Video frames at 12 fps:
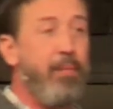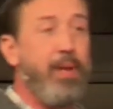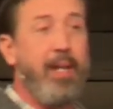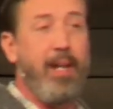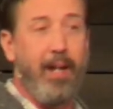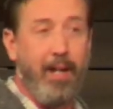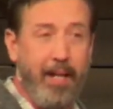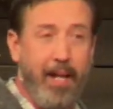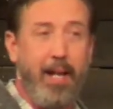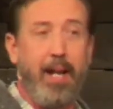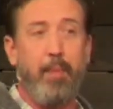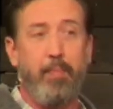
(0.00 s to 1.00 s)
and we needed to
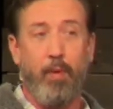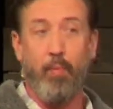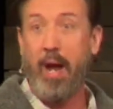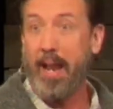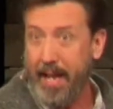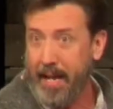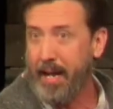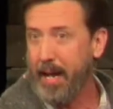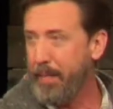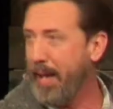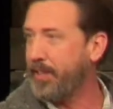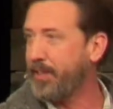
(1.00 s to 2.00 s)
get it up and running.
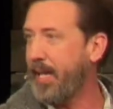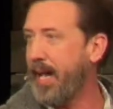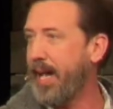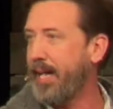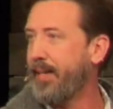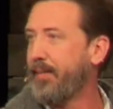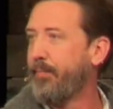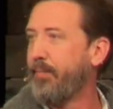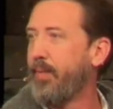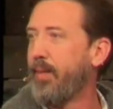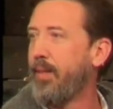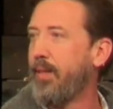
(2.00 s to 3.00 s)
Imagine that.
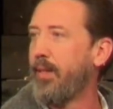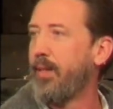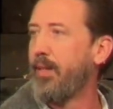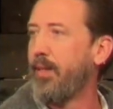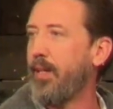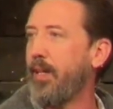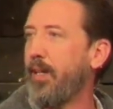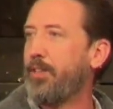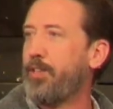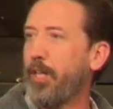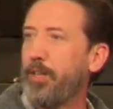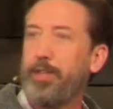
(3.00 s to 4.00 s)
A
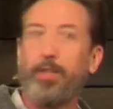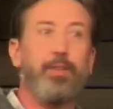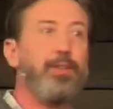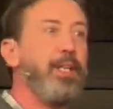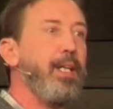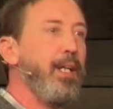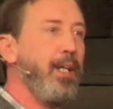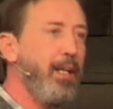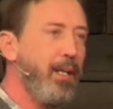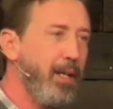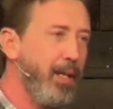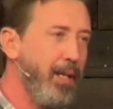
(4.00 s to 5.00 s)
church using
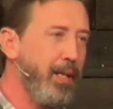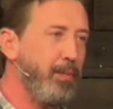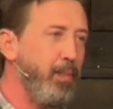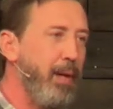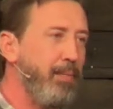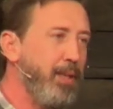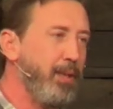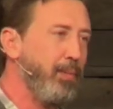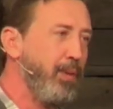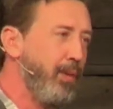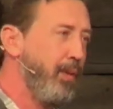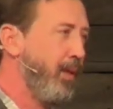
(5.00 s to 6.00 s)
its
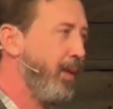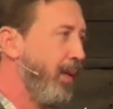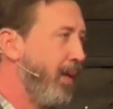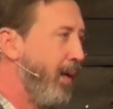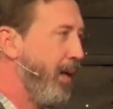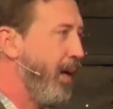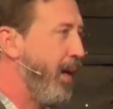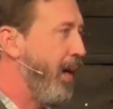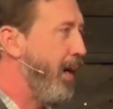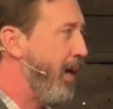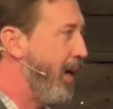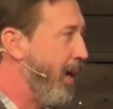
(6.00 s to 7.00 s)
baptismal
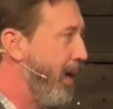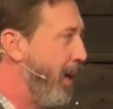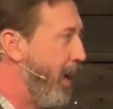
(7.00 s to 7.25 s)
area.